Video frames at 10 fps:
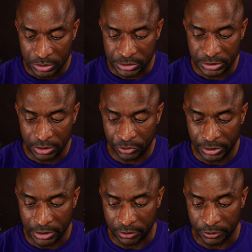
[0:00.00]
Say unto
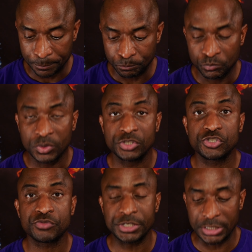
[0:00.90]
Aaron,
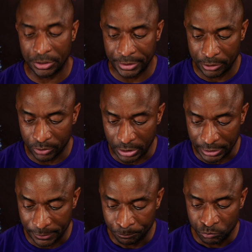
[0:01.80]
Stretch out thy
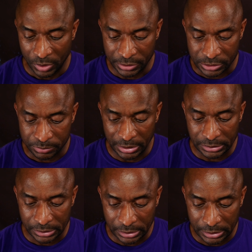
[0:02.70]
rod, and
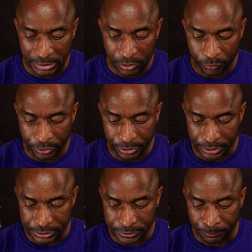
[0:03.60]
smite the land of the
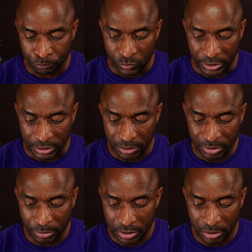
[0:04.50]
dust, that it may
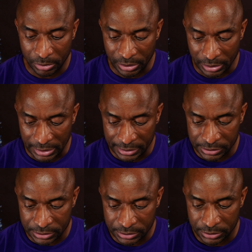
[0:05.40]
become
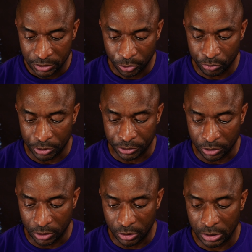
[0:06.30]
lice throughout
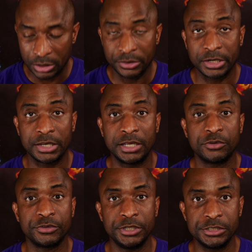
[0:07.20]
all the land
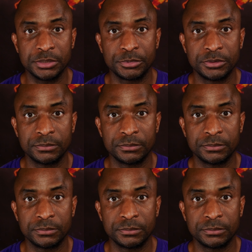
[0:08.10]
of Egypt.